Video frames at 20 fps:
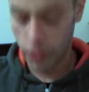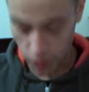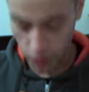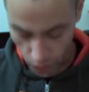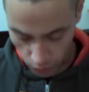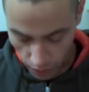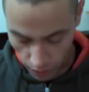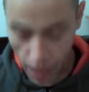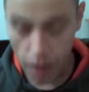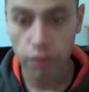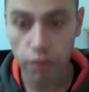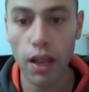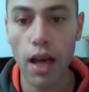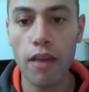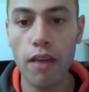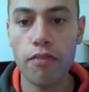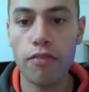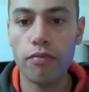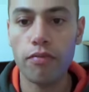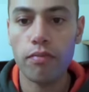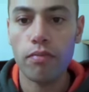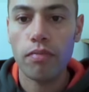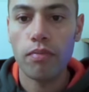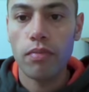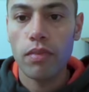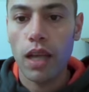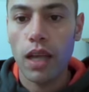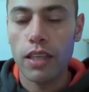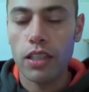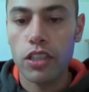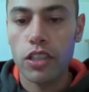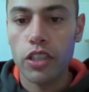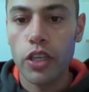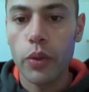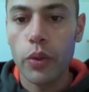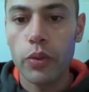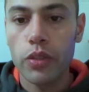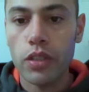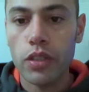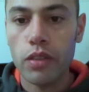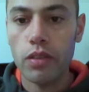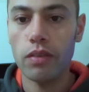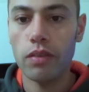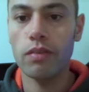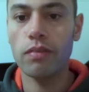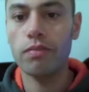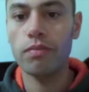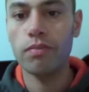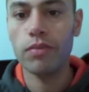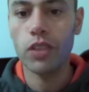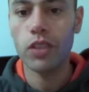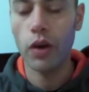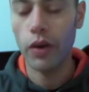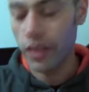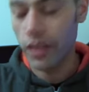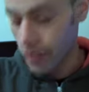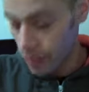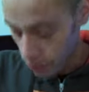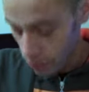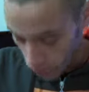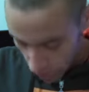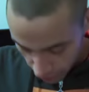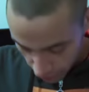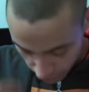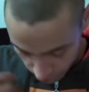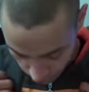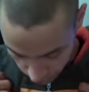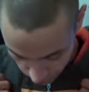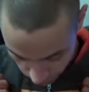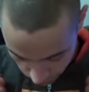it called, Half-Life like suit. So it's quite